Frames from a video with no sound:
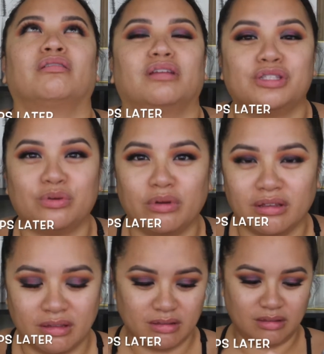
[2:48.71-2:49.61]
That's annoying.
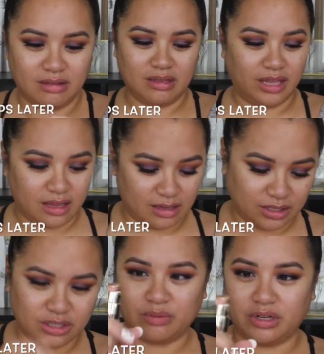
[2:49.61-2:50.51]
Yeah, it's
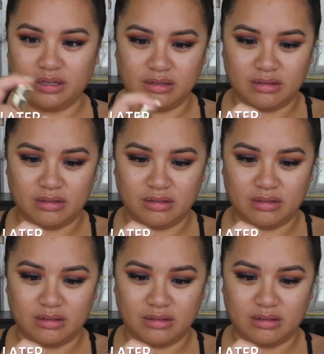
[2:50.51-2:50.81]
just not working.